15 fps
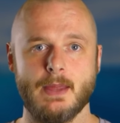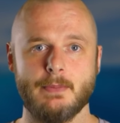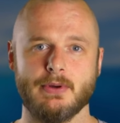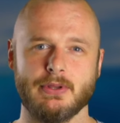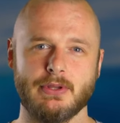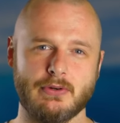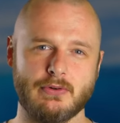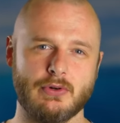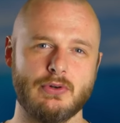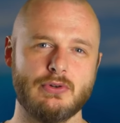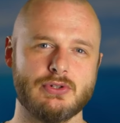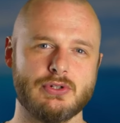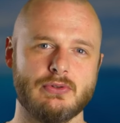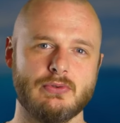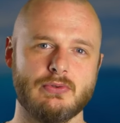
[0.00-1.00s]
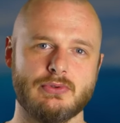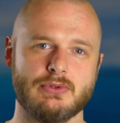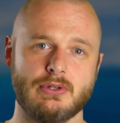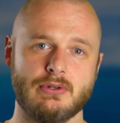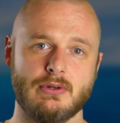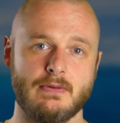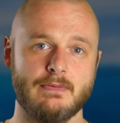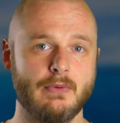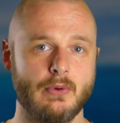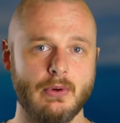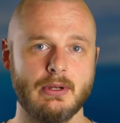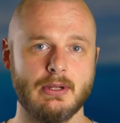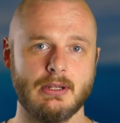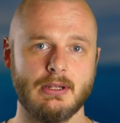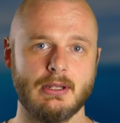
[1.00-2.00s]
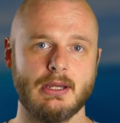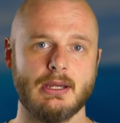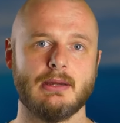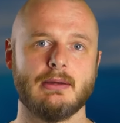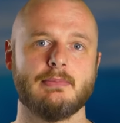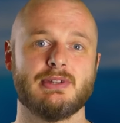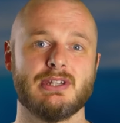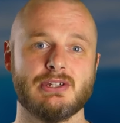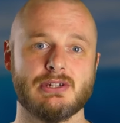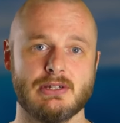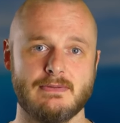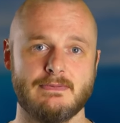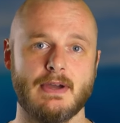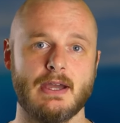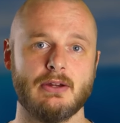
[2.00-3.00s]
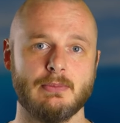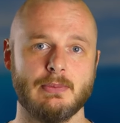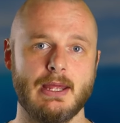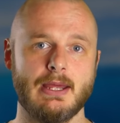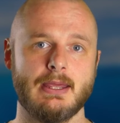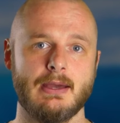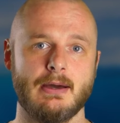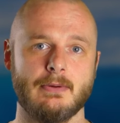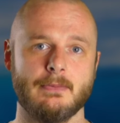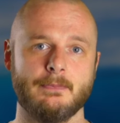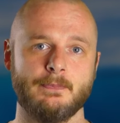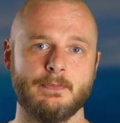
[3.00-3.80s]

but they're crucial to avoiding a potentially fatal blackout.